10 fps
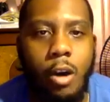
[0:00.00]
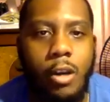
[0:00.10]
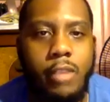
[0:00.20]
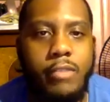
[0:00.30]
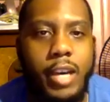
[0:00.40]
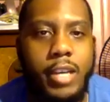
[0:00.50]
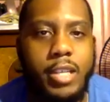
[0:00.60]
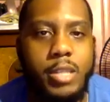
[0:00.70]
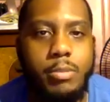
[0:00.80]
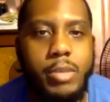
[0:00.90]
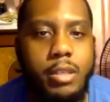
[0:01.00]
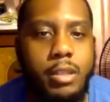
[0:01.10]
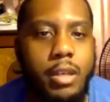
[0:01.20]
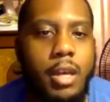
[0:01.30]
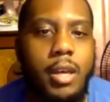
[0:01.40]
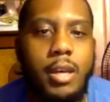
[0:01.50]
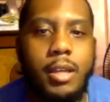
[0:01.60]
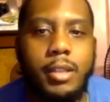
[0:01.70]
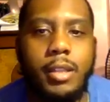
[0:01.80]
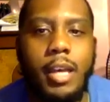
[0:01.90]
REVISB.
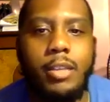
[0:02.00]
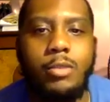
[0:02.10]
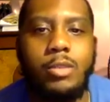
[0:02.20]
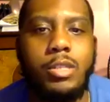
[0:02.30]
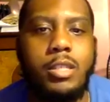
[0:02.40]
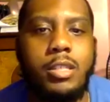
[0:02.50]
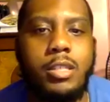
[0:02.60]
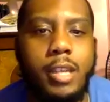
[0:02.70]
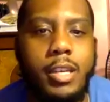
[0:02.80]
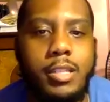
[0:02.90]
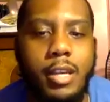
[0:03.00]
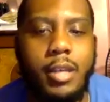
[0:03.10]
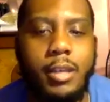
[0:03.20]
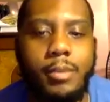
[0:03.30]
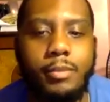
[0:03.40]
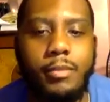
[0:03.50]
Thank you, and see you next time.